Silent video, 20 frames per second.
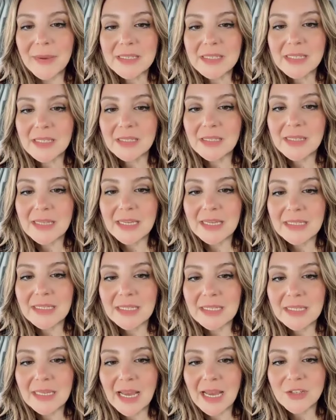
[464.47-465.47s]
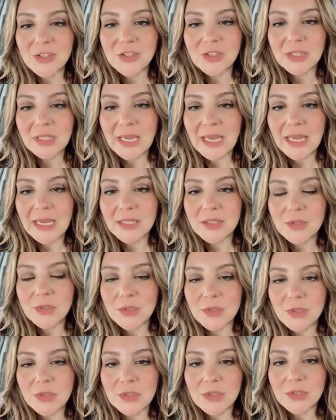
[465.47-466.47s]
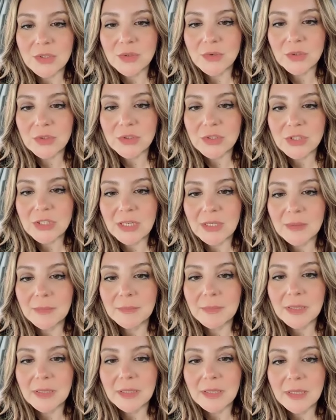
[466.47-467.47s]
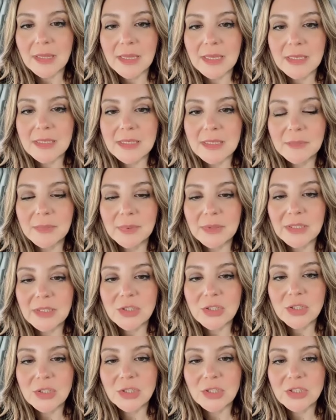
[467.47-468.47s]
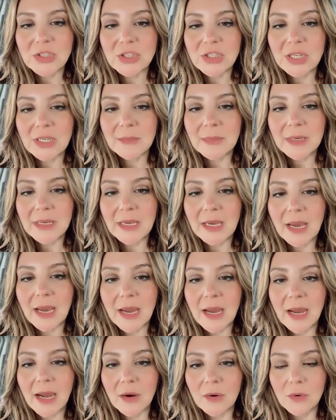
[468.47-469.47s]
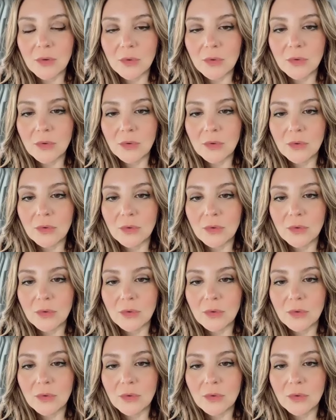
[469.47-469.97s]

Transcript: Basically, they didn't actually cancel the conservatorship. They simply took Jamie out.